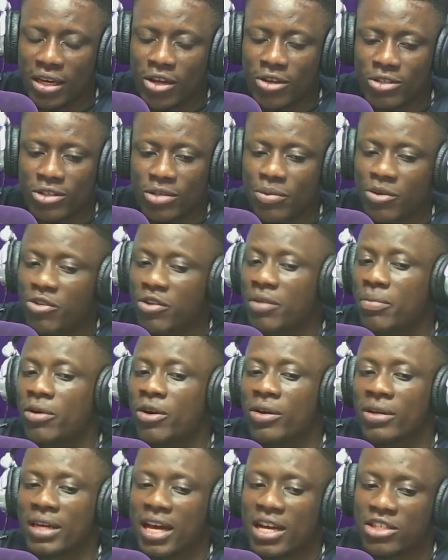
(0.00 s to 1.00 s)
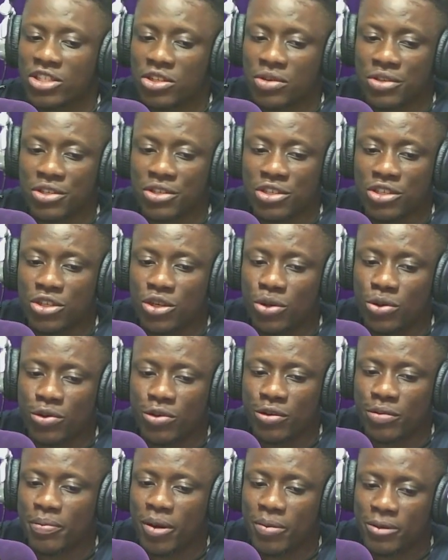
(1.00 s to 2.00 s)
customary among Nigeria's
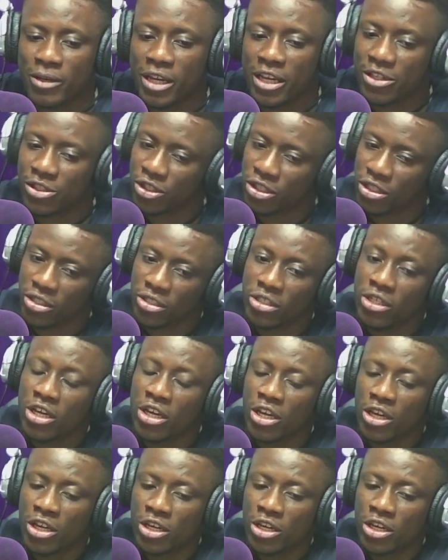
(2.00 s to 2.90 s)
youth population,